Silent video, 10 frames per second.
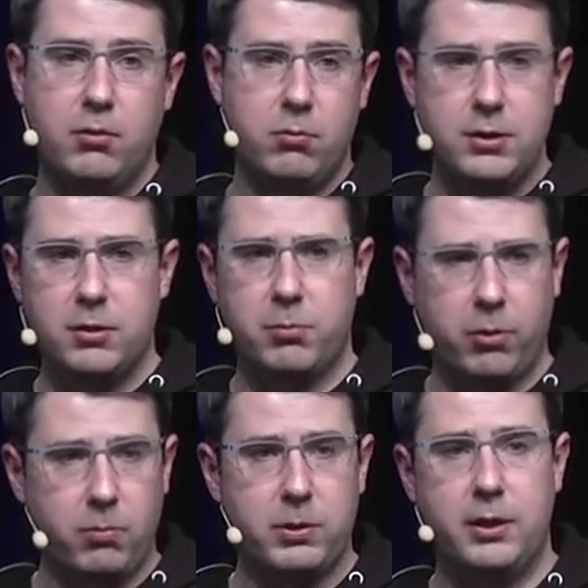rigid
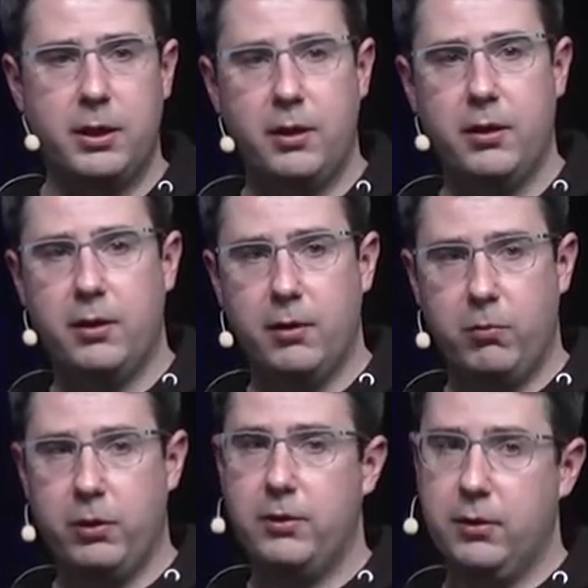probably than
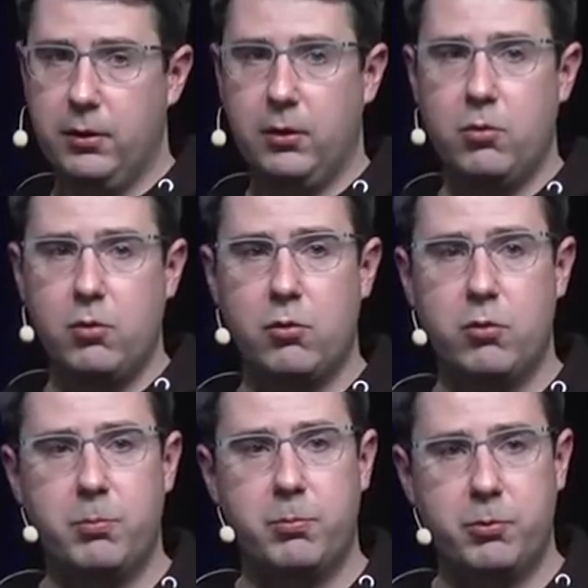uh, what the Google
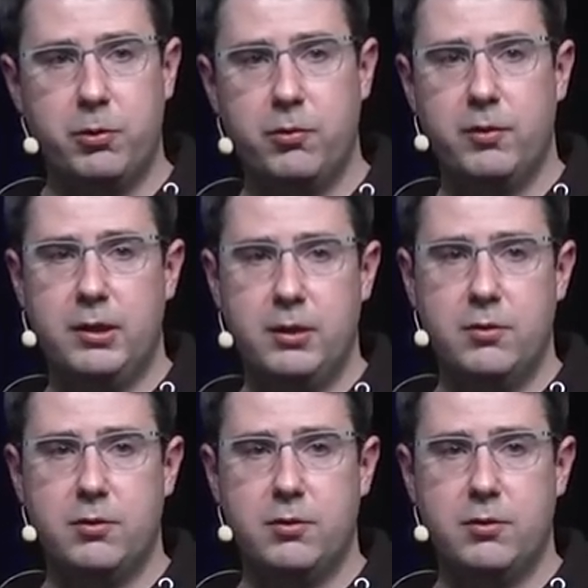group produced here.